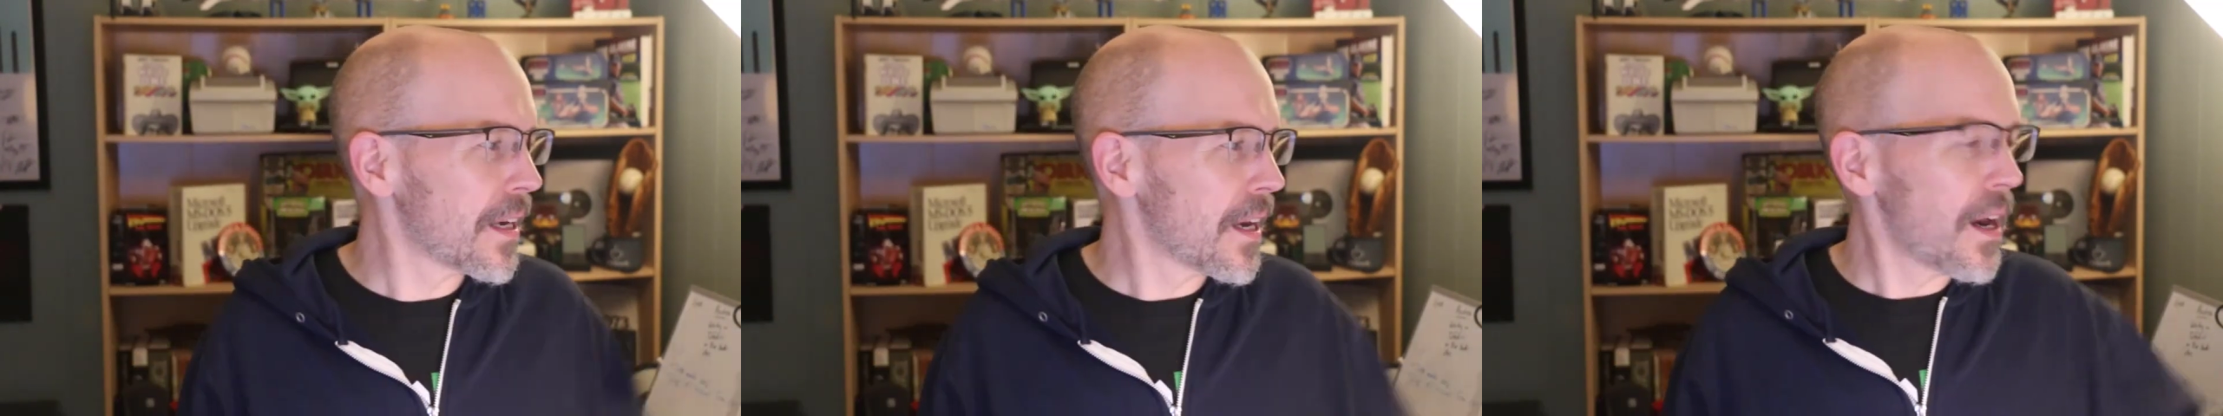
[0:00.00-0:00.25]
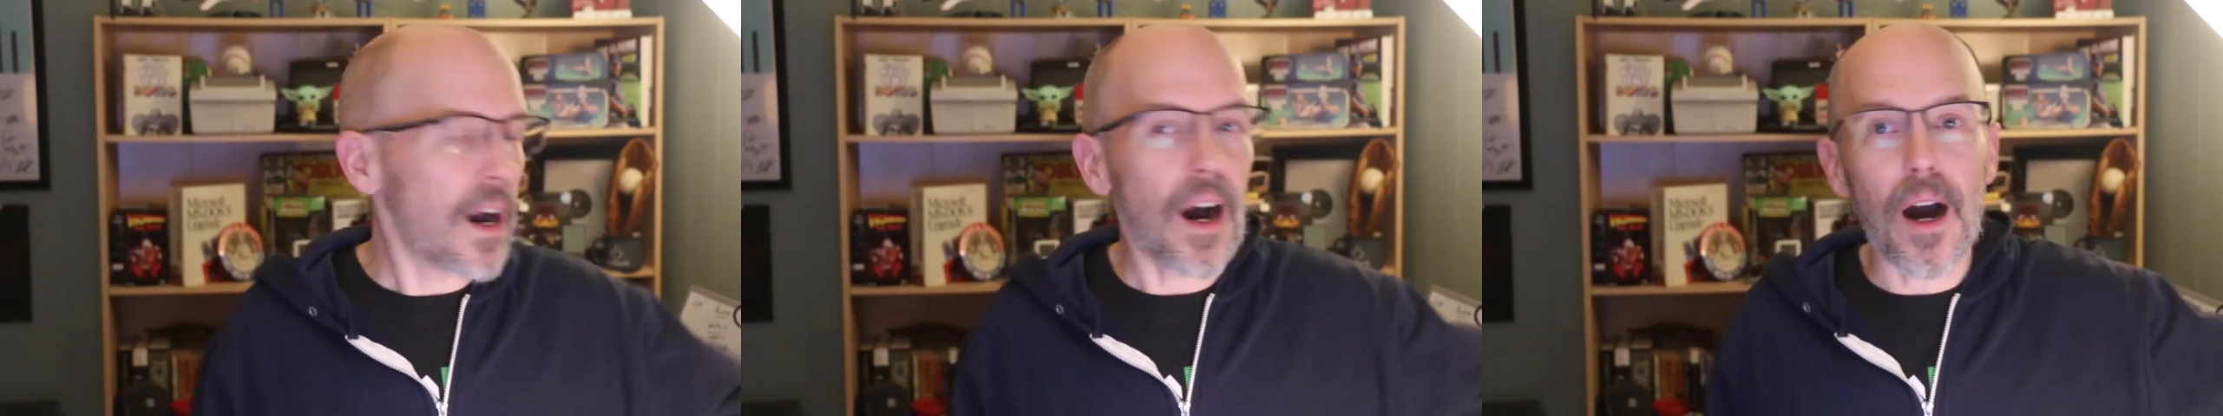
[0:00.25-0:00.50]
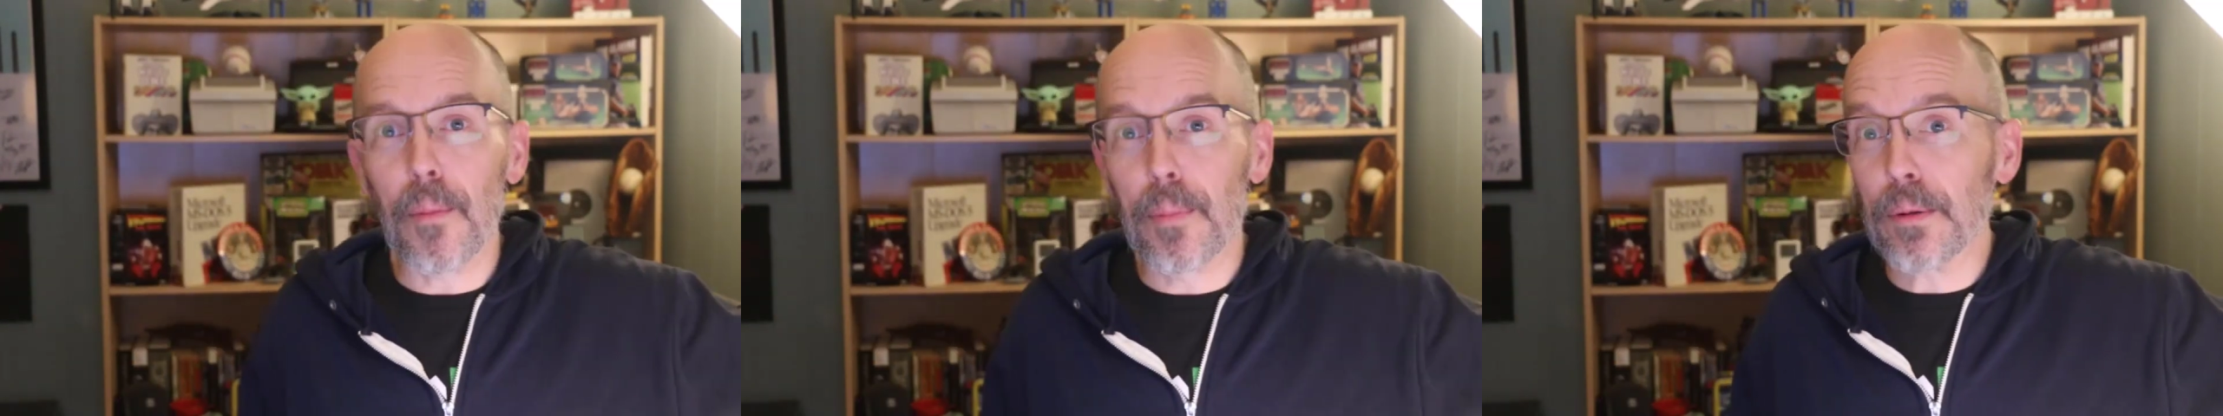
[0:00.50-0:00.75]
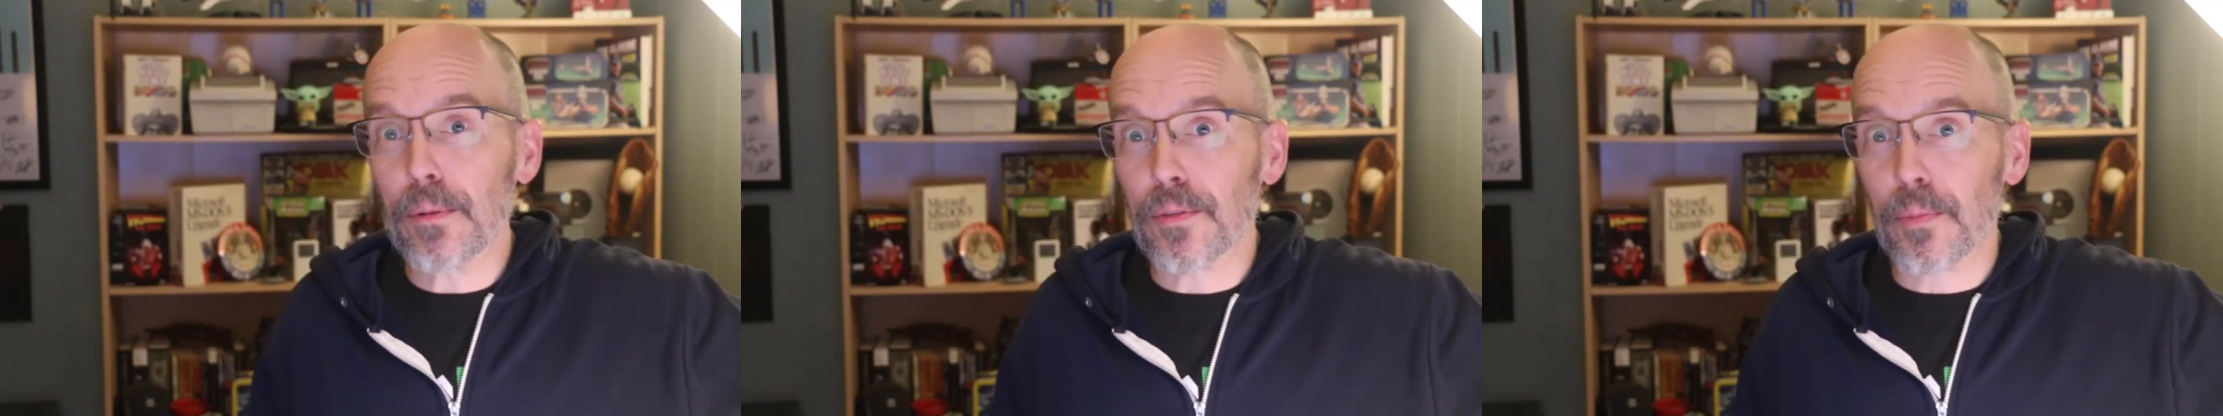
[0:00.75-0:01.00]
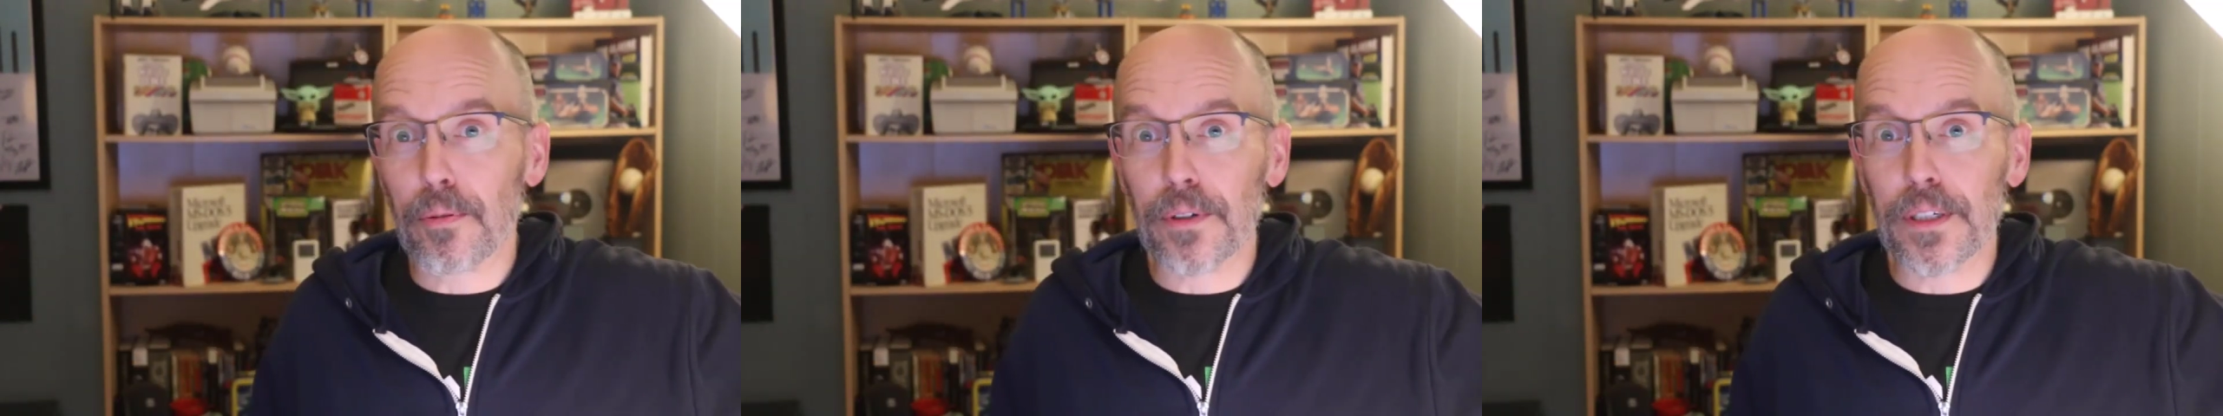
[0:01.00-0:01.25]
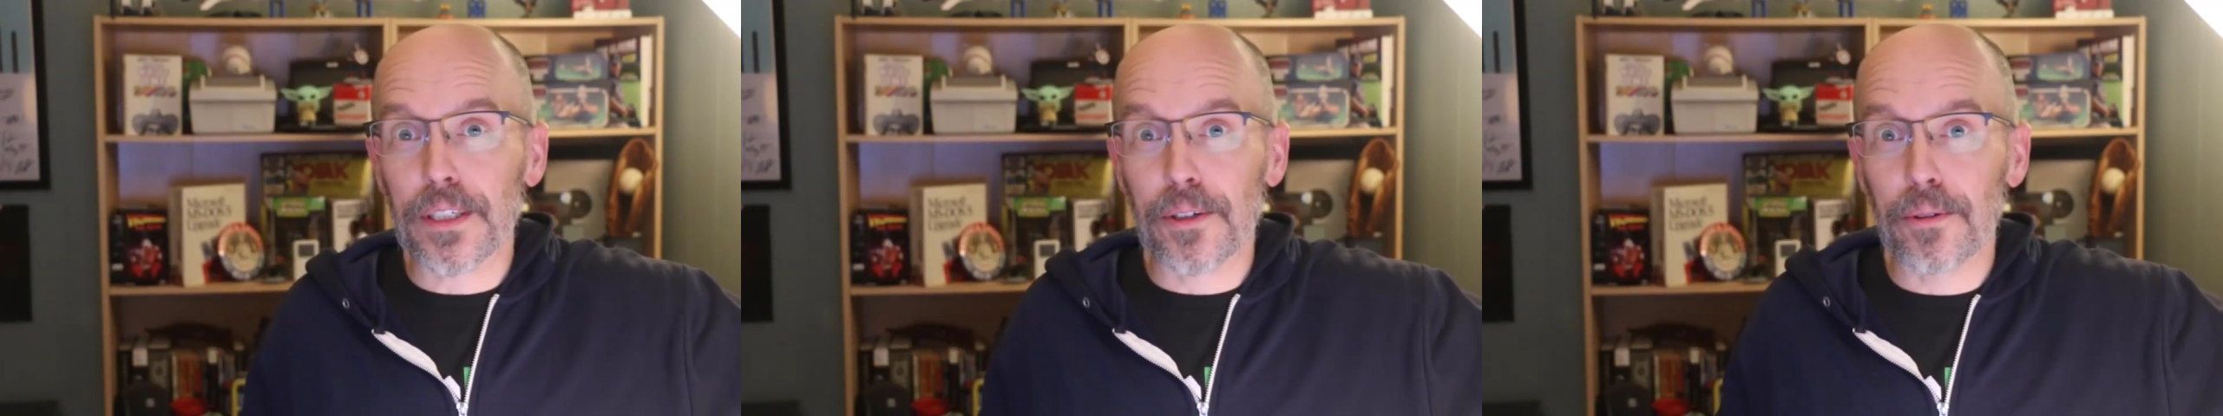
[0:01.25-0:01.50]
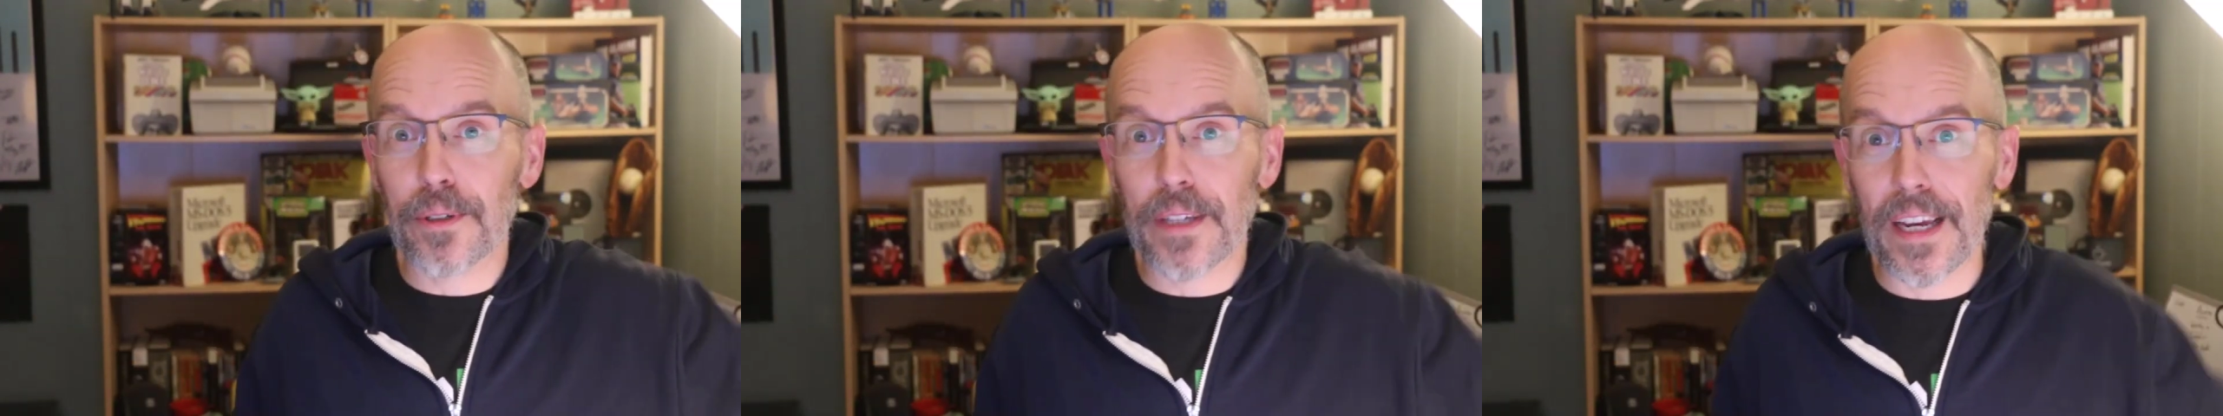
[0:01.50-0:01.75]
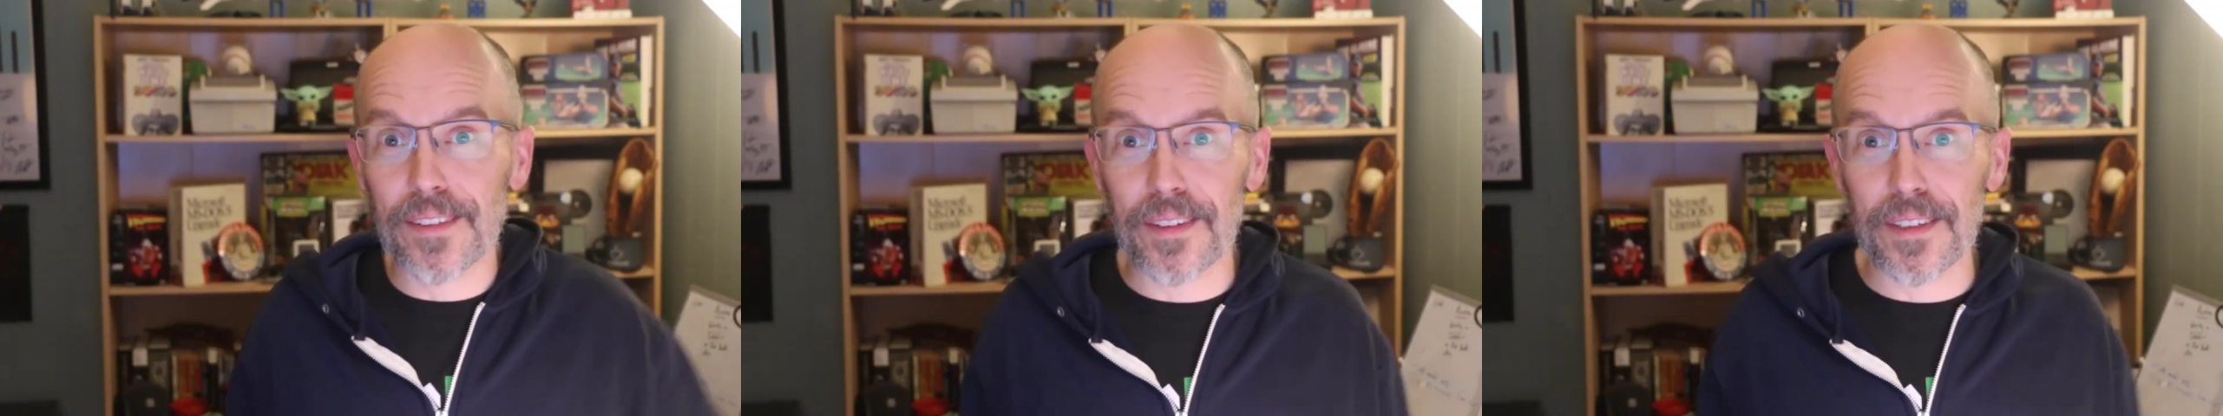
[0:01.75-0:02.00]
but it was a pretty cool
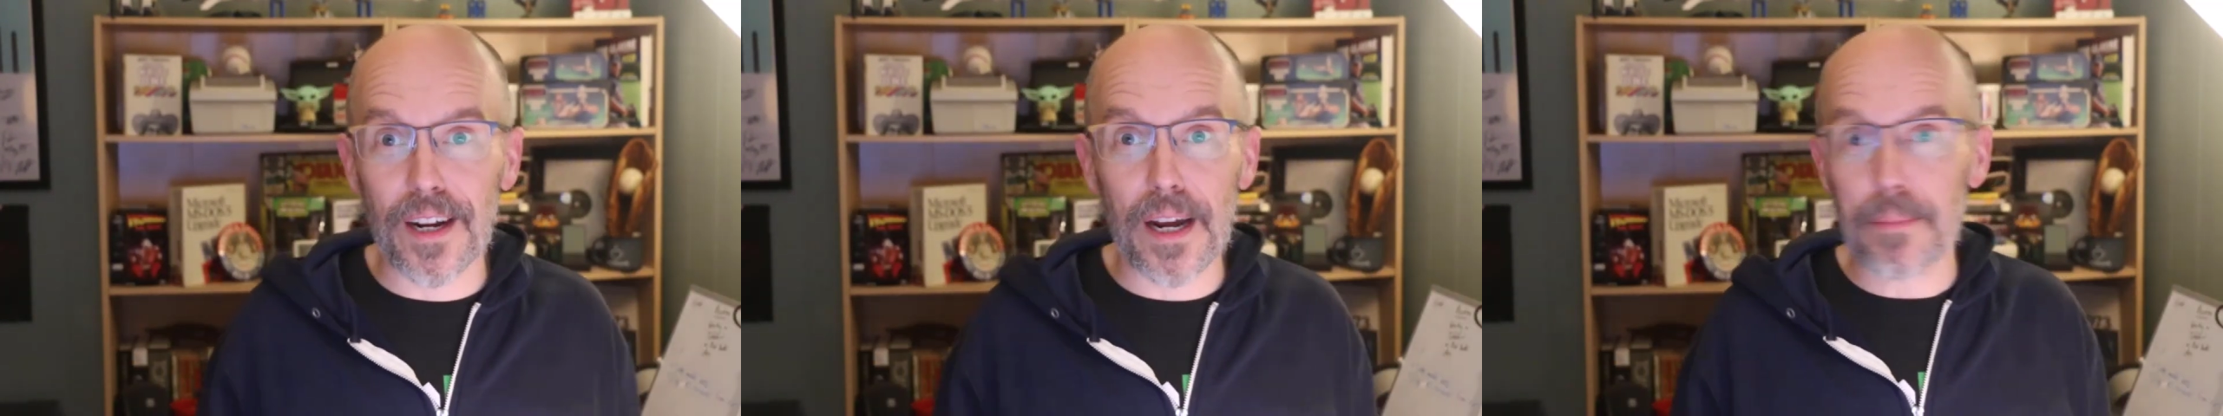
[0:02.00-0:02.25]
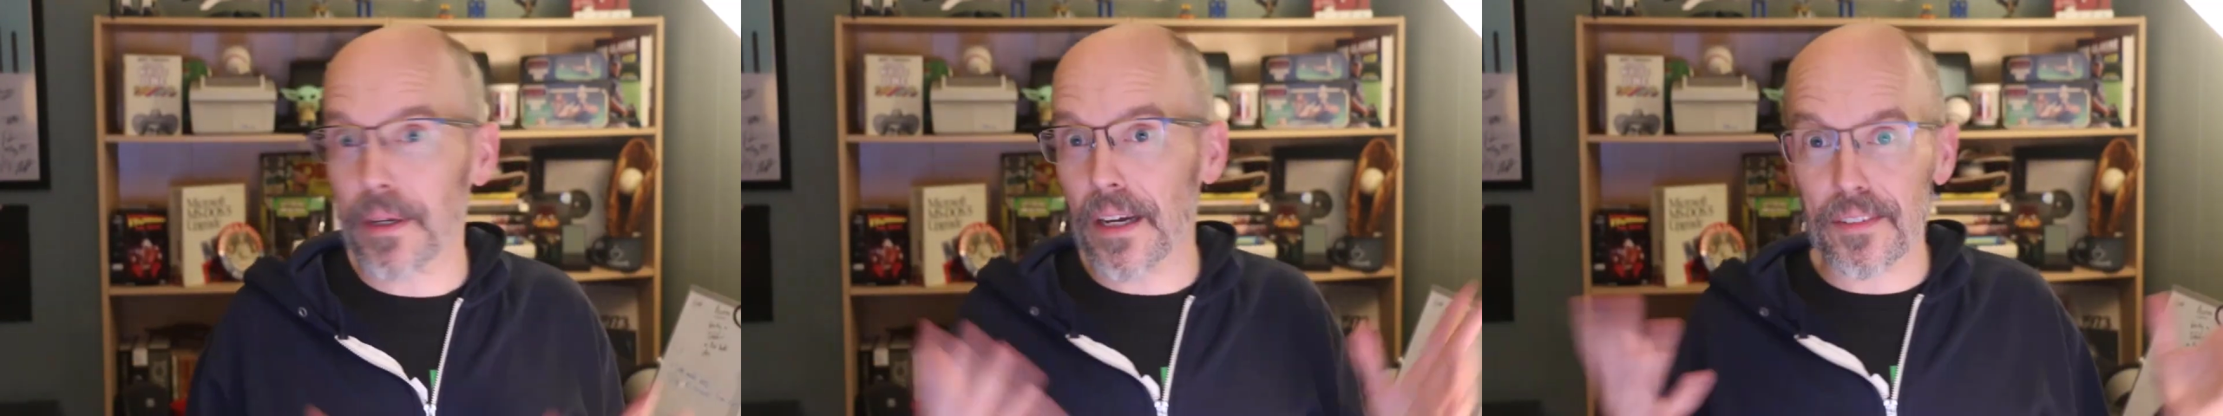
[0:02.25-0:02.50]
case at the time because